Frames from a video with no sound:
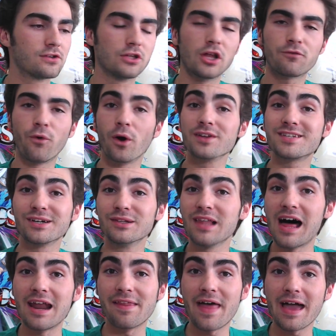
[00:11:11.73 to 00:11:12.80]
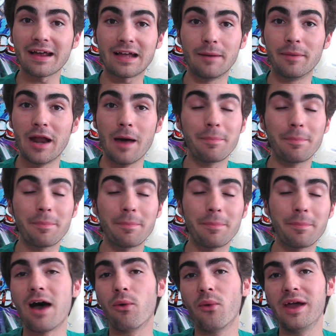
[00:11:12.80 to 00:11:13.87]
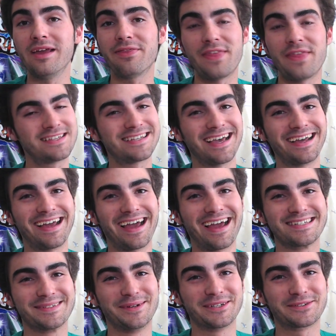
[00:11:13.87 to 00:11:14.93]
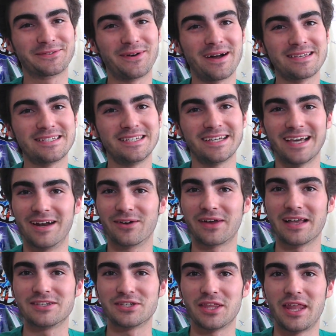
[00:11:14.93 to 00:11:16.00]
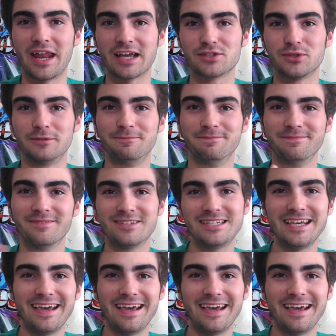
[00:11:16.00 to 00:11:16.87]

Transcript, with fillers: So look forward to a lot of that coming up. Cannot wait. Thanks again, guys, so much for watching, and I'll catch you in the next one. See